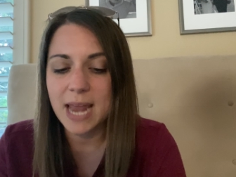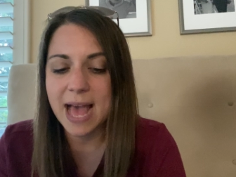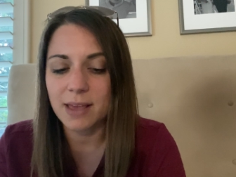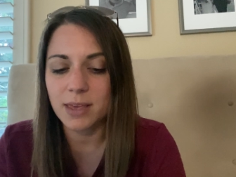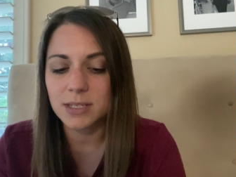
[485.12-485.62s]

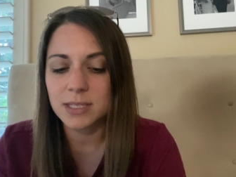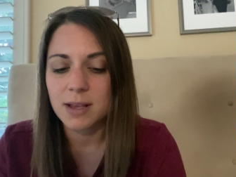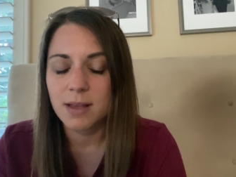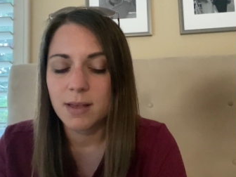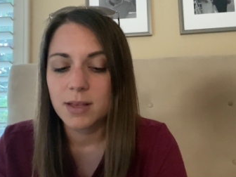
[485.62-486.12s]
Aggies.
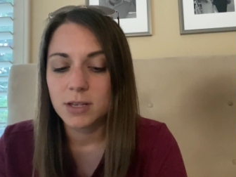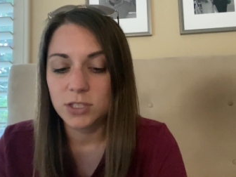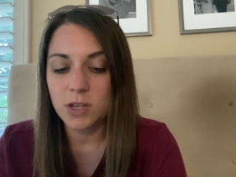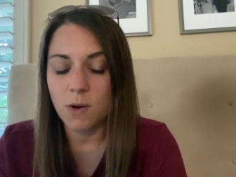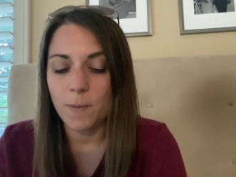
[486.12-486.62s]

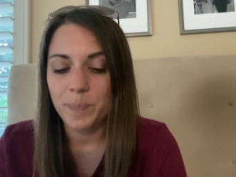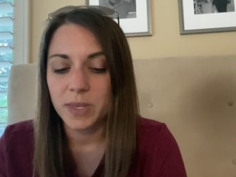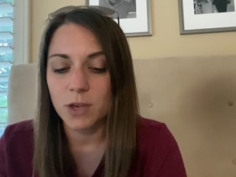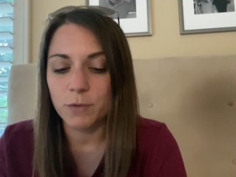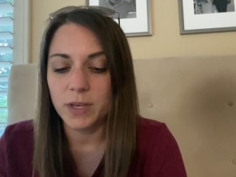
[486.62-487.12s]
So,
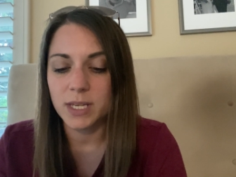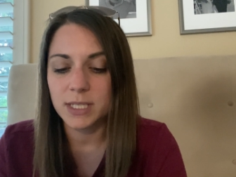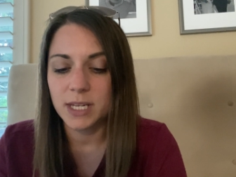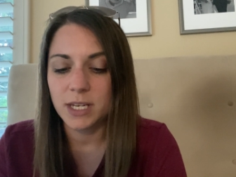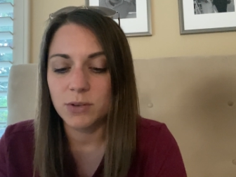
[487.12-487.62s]
Gylfi
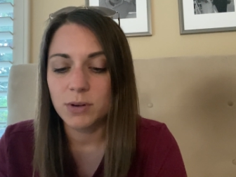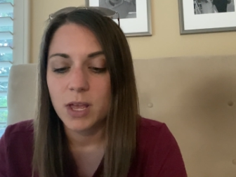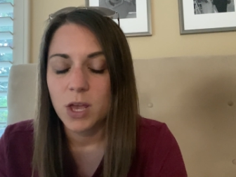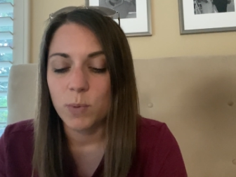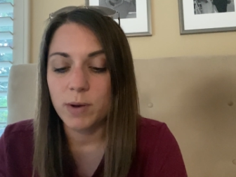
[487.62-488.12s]
continued,
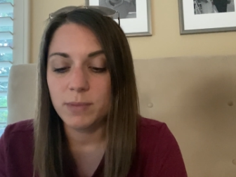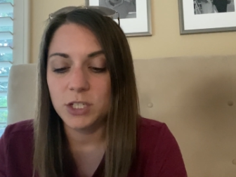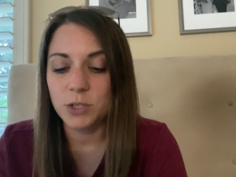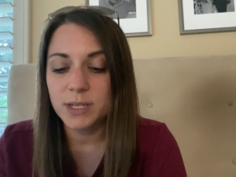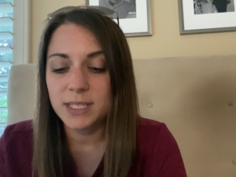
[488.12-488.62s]
when we
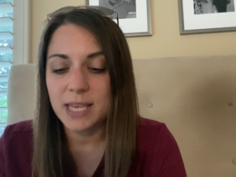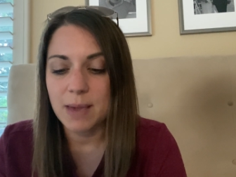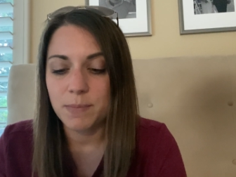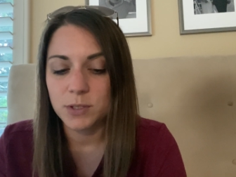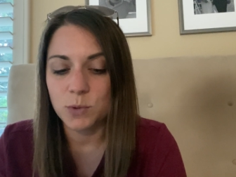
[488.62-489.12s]
do
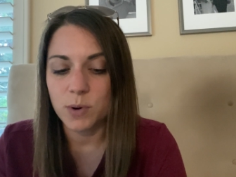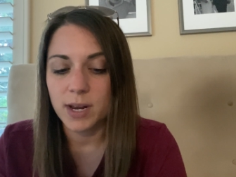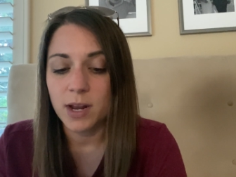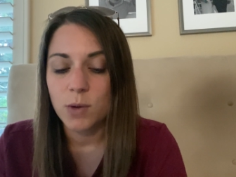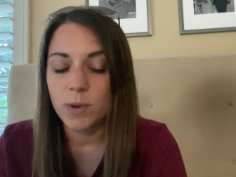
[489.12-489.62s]
escape,
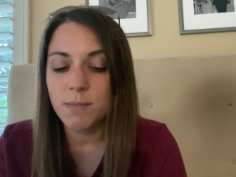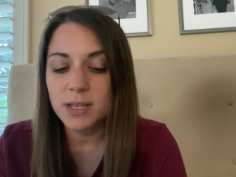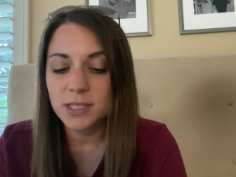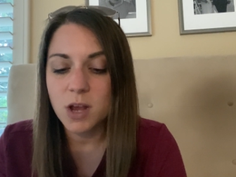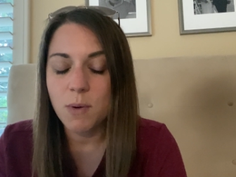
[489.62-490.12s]
Soren, we
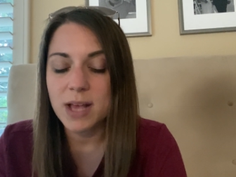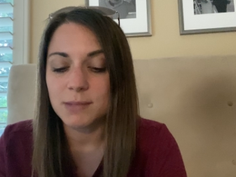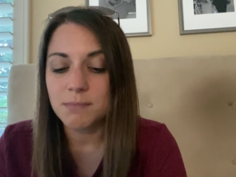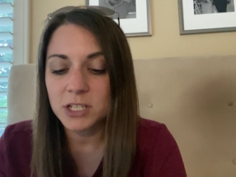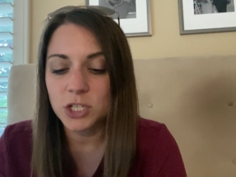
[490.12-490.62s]
must know
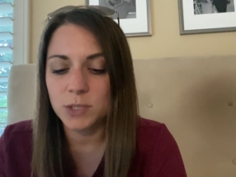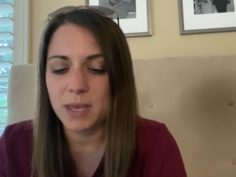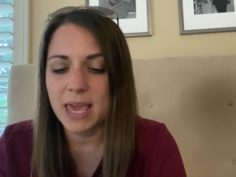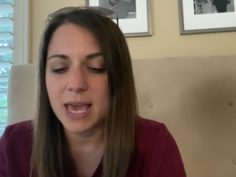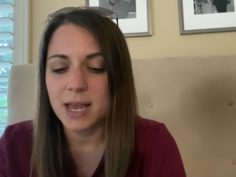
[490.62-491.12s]
as much as
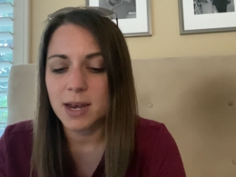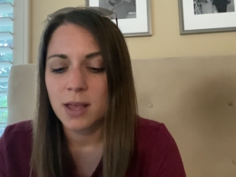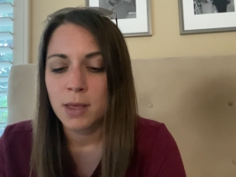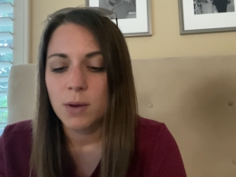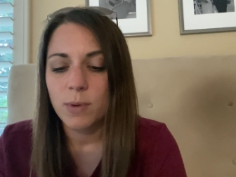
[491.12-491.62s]
we can.
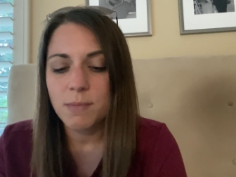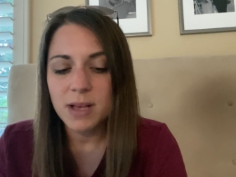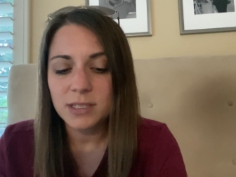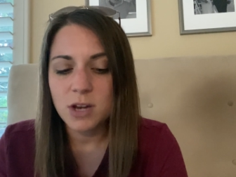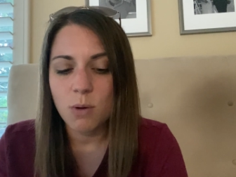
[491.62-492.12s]
We
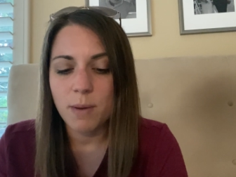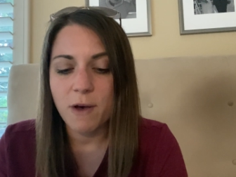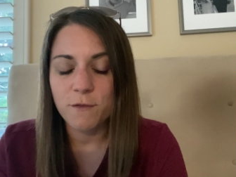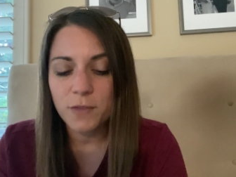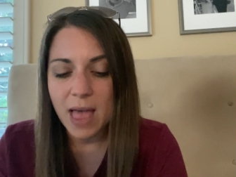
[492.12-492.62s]
must know
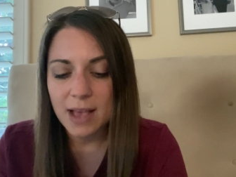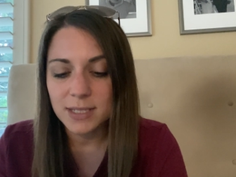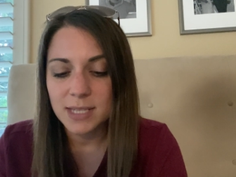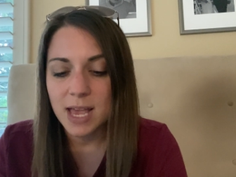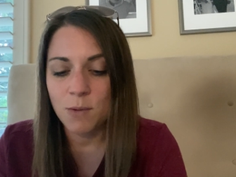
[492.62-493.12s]
about
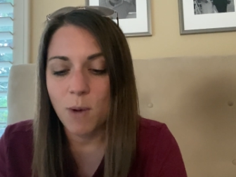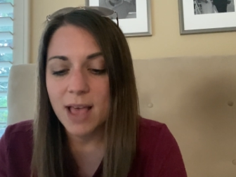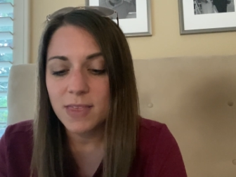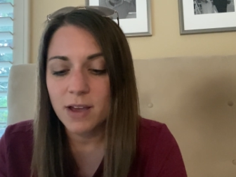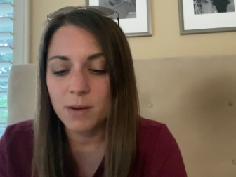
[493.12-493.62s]
Flex and
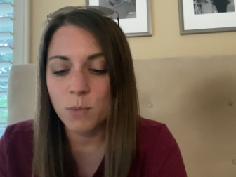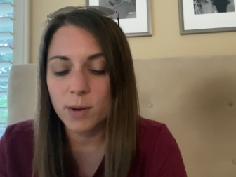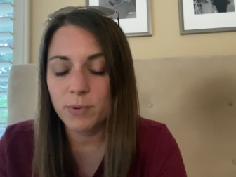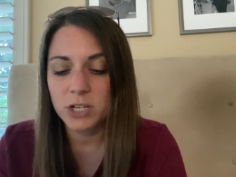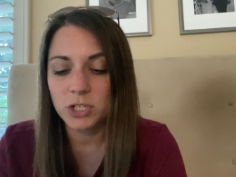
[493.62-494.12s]
why they are
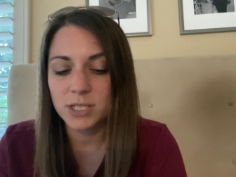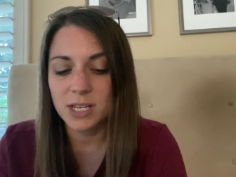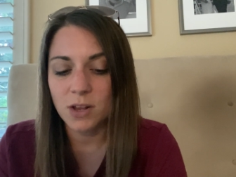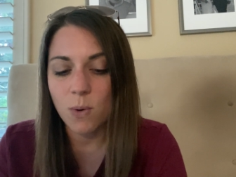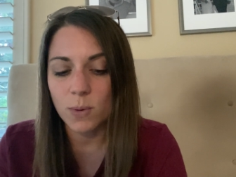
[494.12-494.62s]
more precious
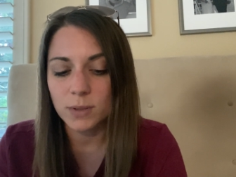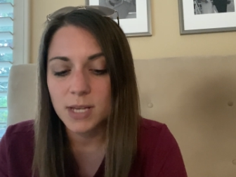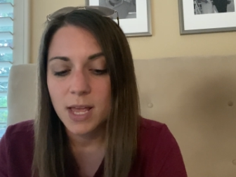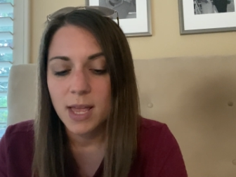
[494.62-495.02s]
than gold,